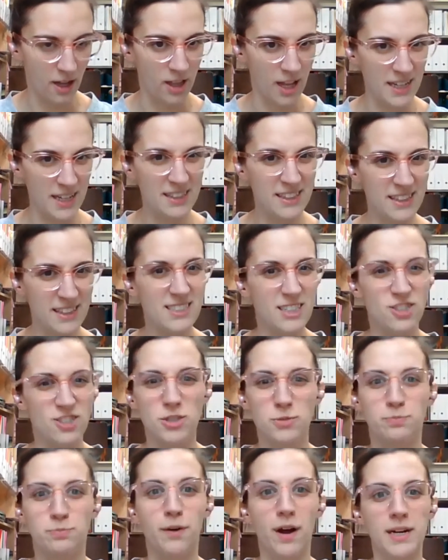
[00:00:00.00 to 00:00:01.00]
of things that
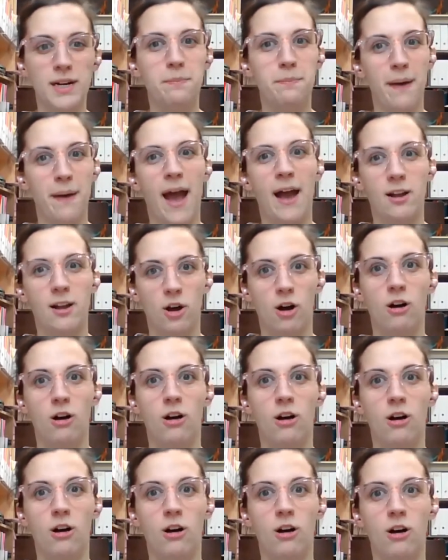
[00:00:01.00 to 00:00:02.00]
just brought it back
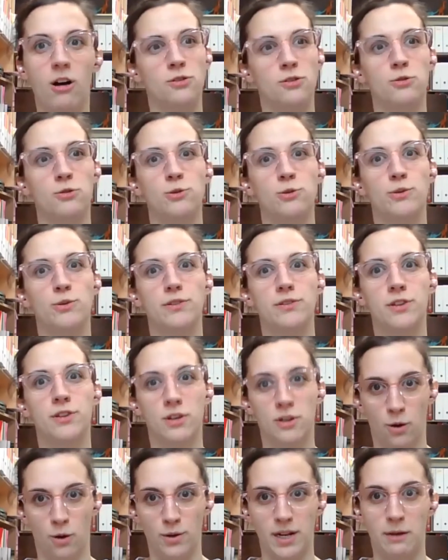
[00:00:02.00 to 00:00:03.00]
all to the
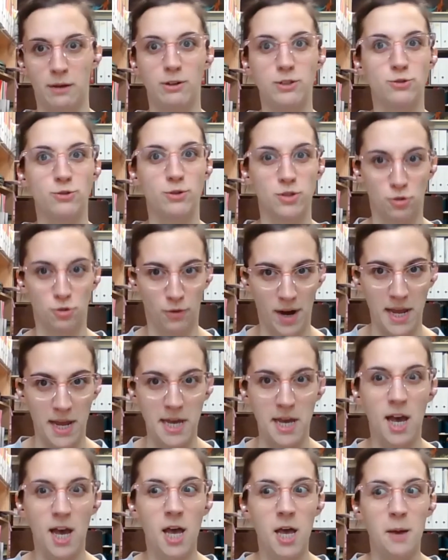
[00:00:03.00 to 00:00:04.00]
coding, which was great.
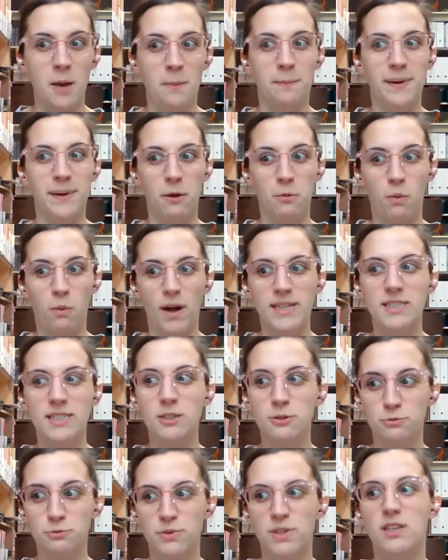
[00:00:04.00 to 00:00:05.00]
But I wanted
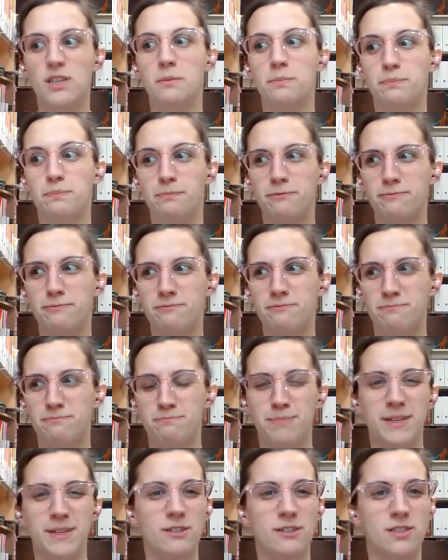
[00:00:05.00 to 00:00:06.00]
to really
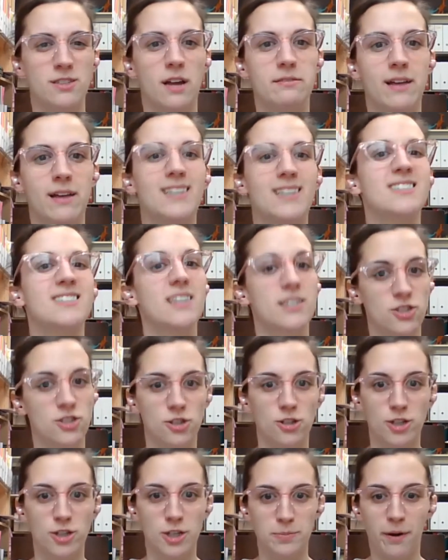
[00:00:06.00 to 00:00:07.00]
build on that
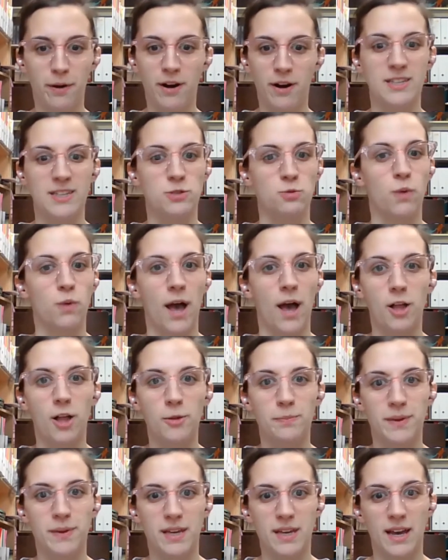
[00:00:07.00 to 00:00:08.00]
sisterhood part as well,
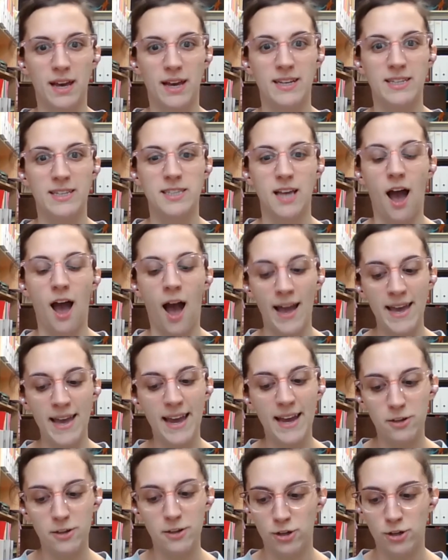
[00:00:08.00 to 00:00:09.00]
because I
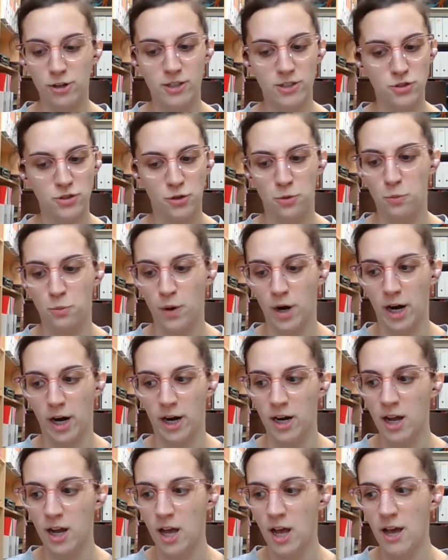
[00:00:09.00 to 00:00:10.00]
had girls who
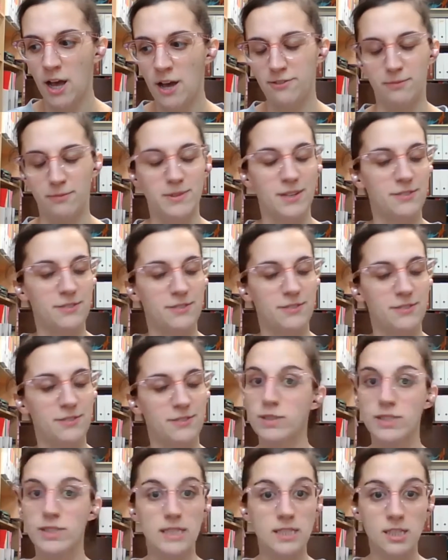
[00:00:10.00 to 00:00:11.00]
were from different school
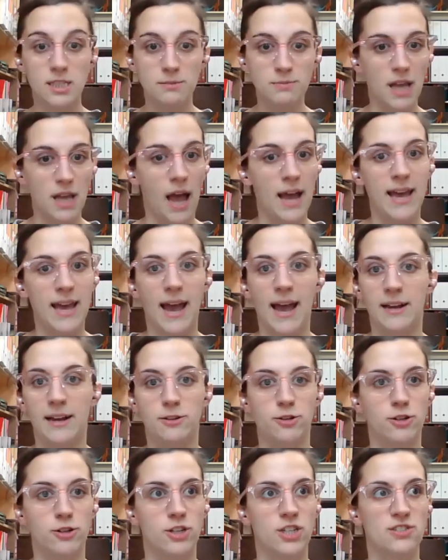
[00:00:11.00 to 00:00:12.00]
systems. I had
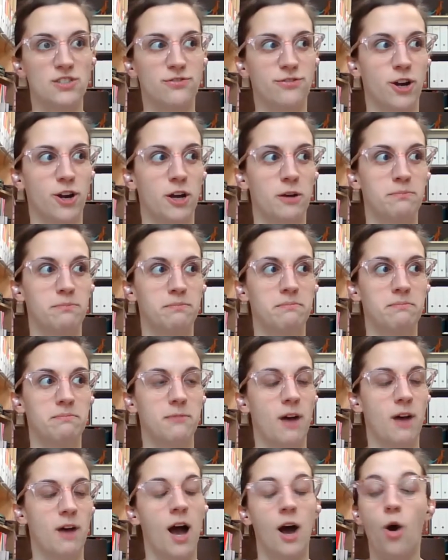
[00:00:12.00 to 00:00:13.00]
girls from
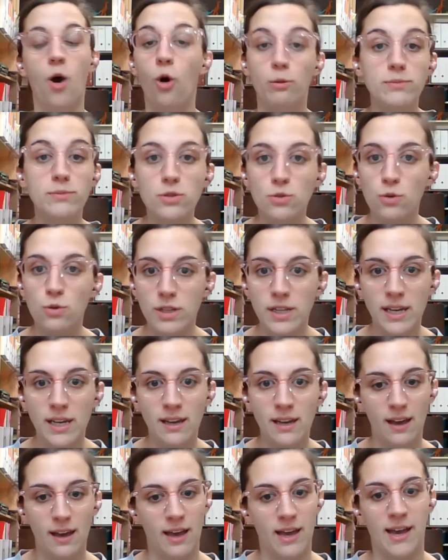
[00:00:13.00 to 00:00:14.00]
homeschooling,
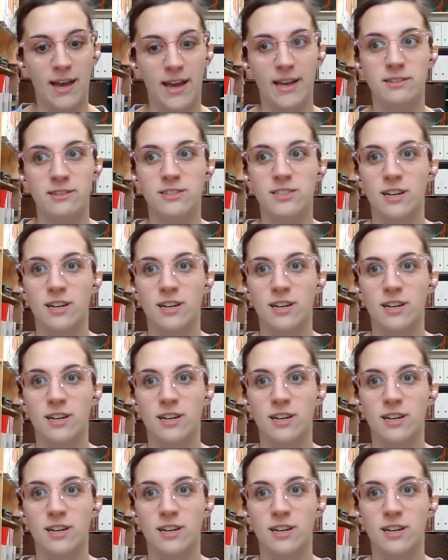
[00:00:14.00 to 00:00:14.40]
and